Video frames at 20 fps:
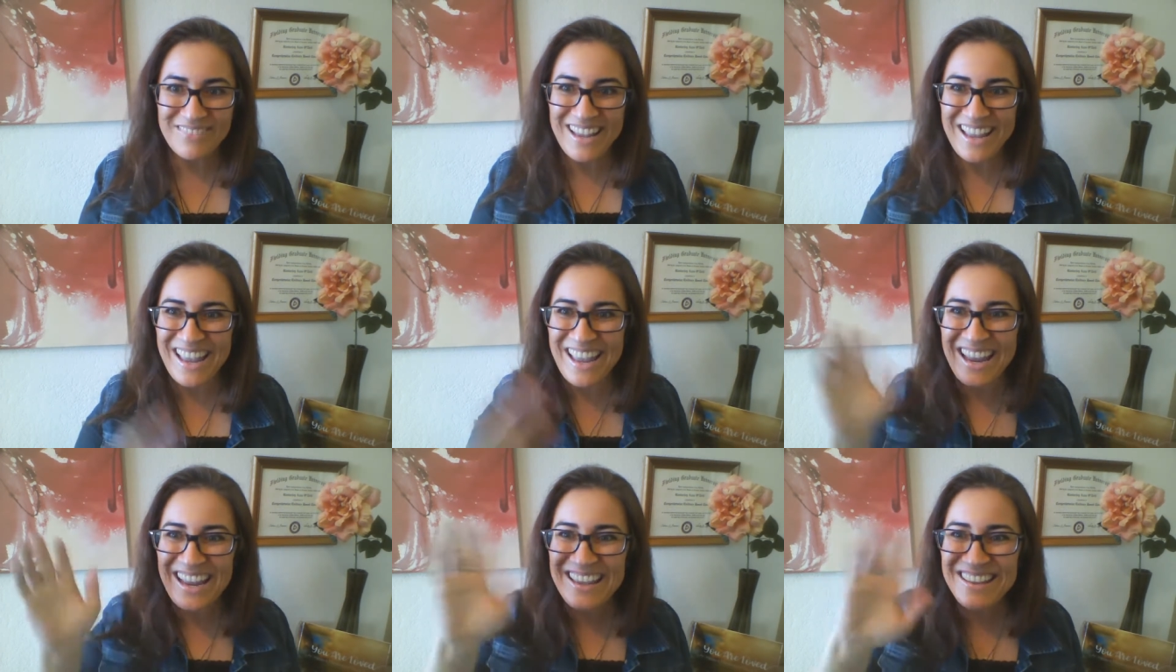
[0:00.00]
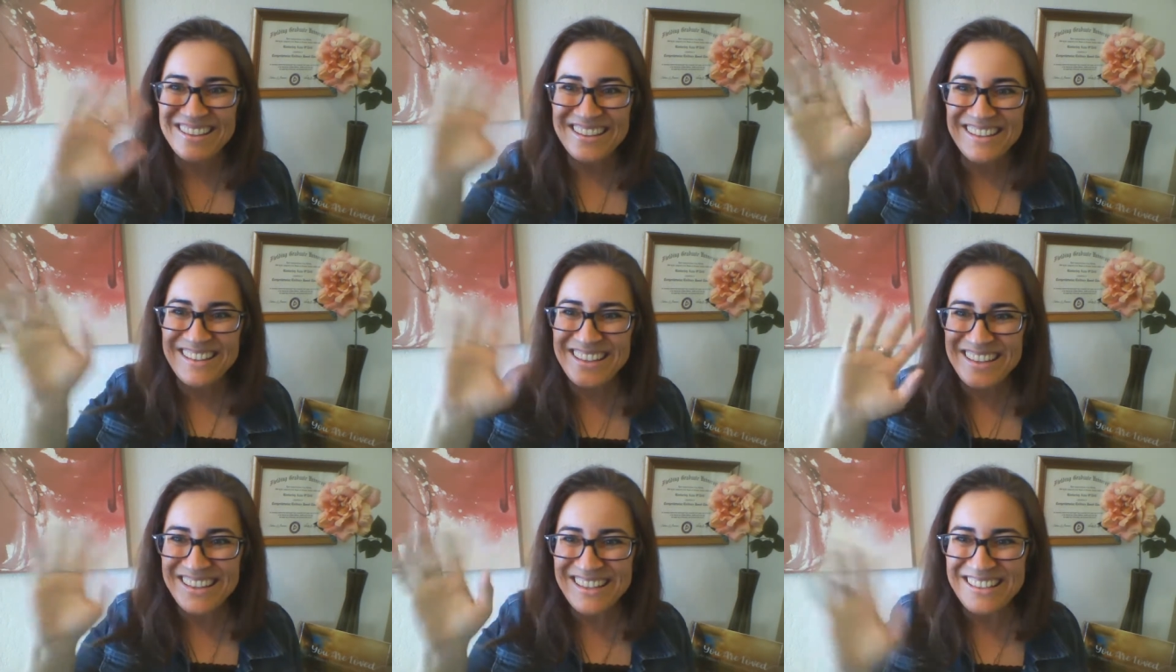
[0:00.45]
Hey,
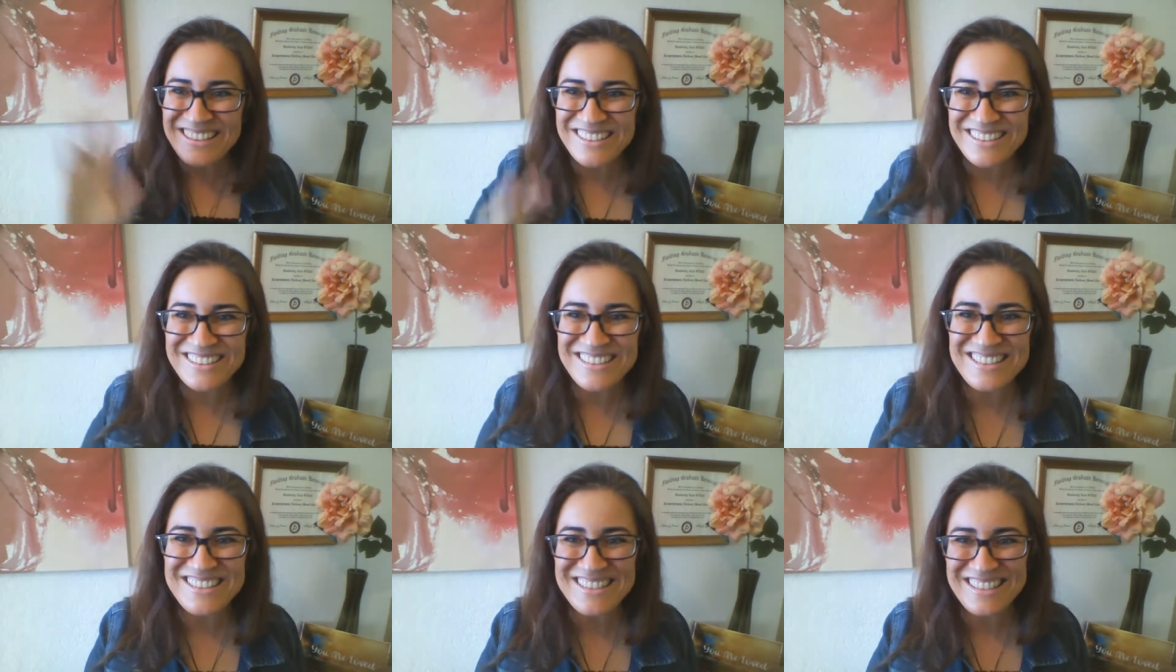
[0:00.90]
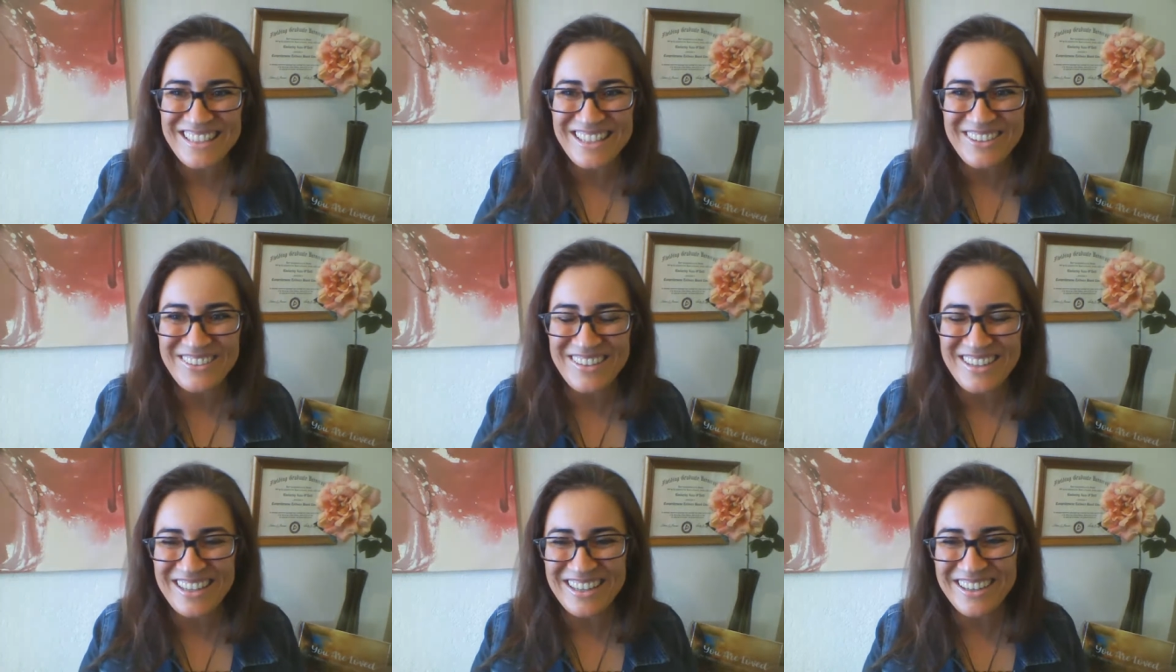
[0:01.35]
Lillian, good to see
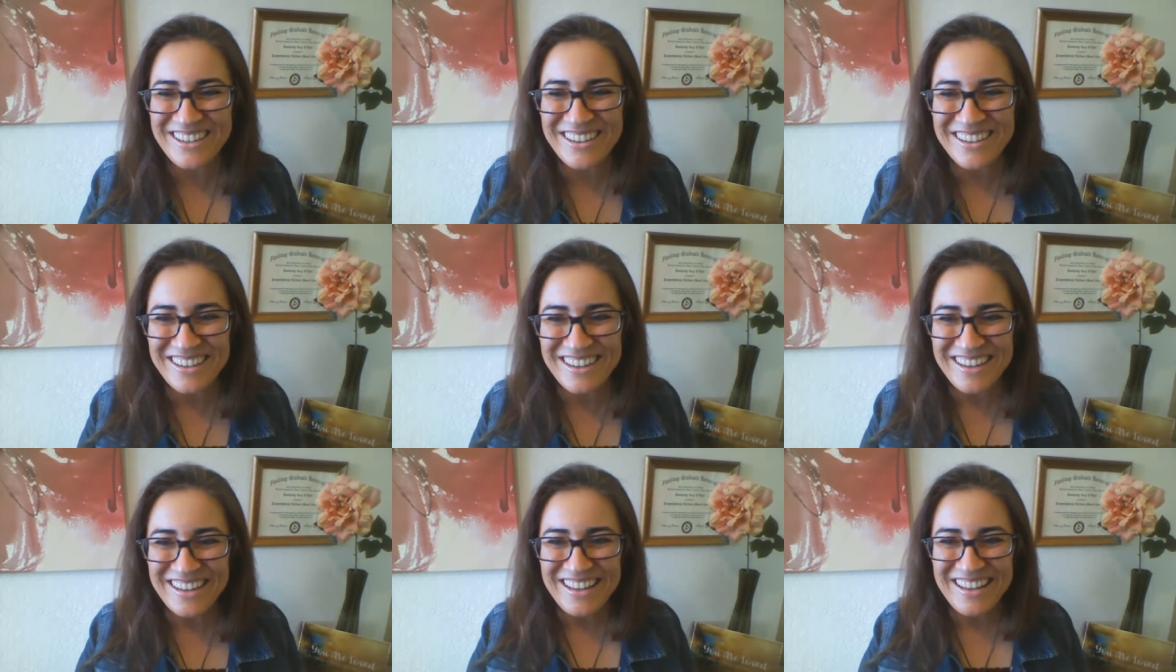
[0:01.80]
you here.